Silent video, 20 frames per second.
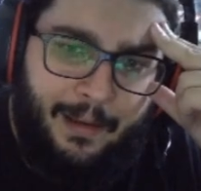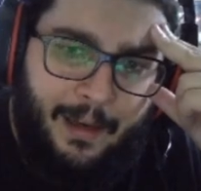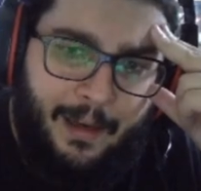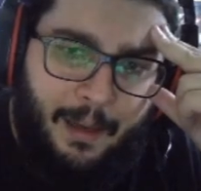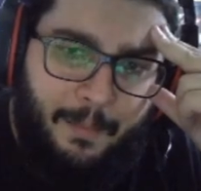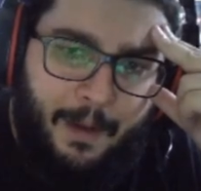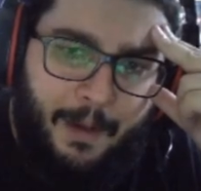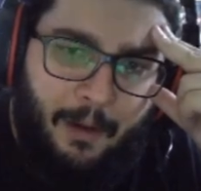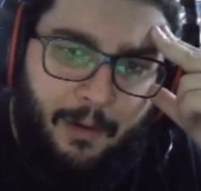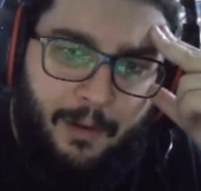
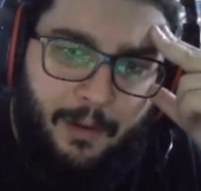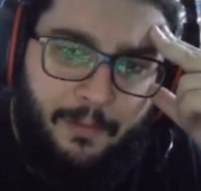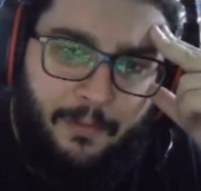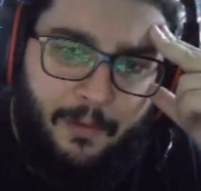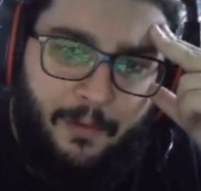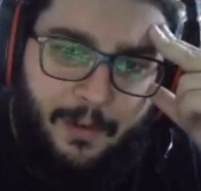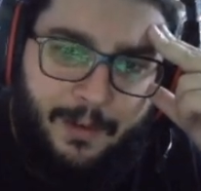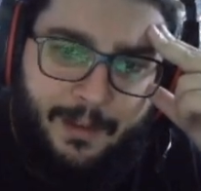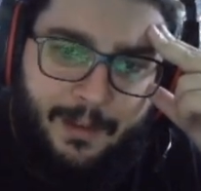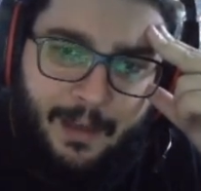about it
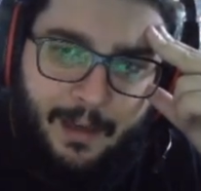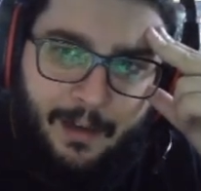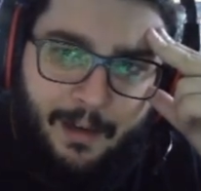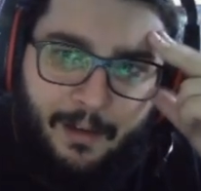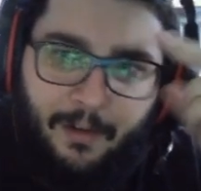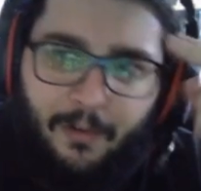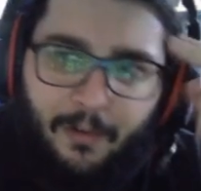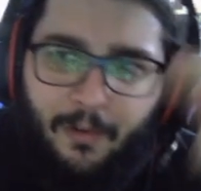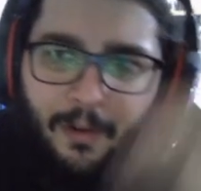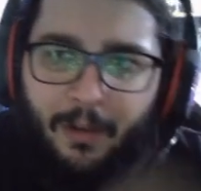for a second.
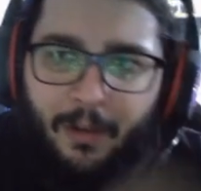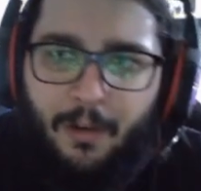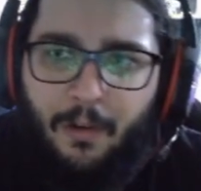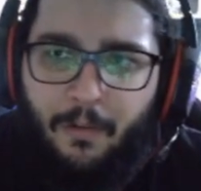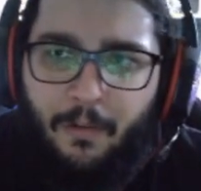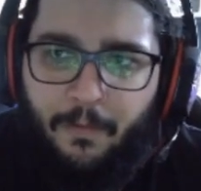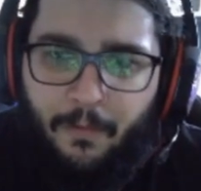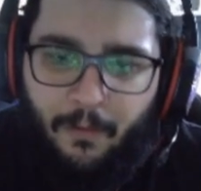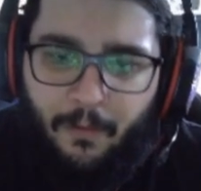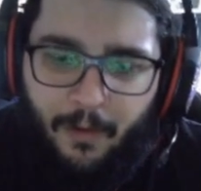You could
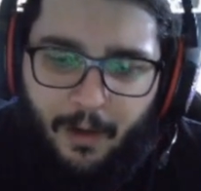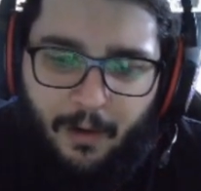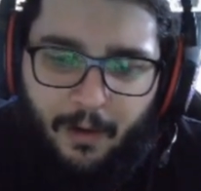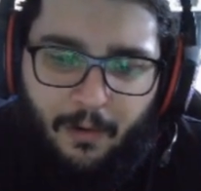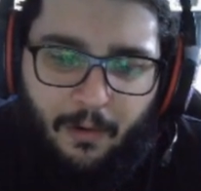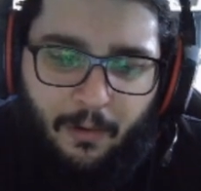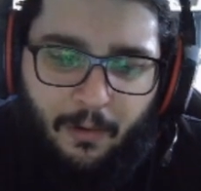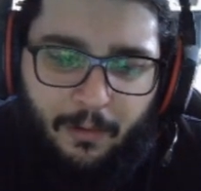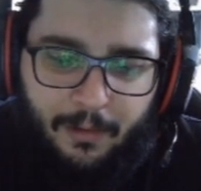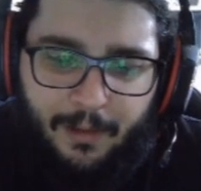go for a
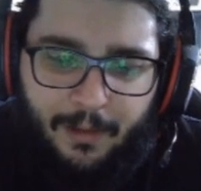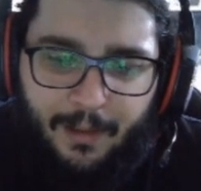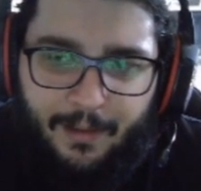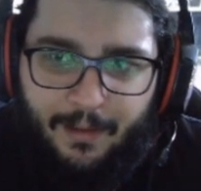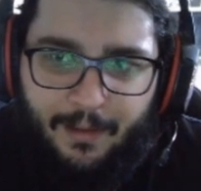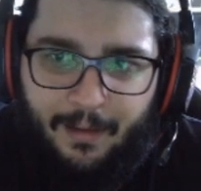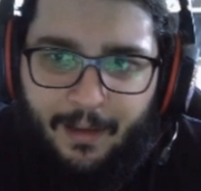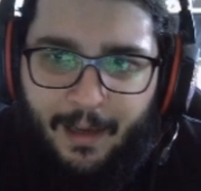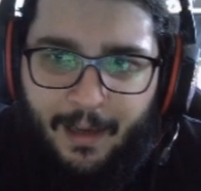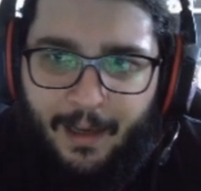
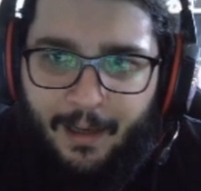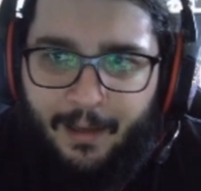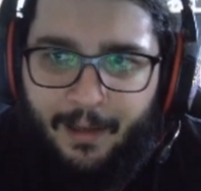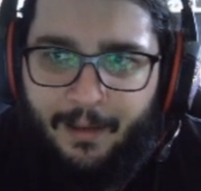cultist deck.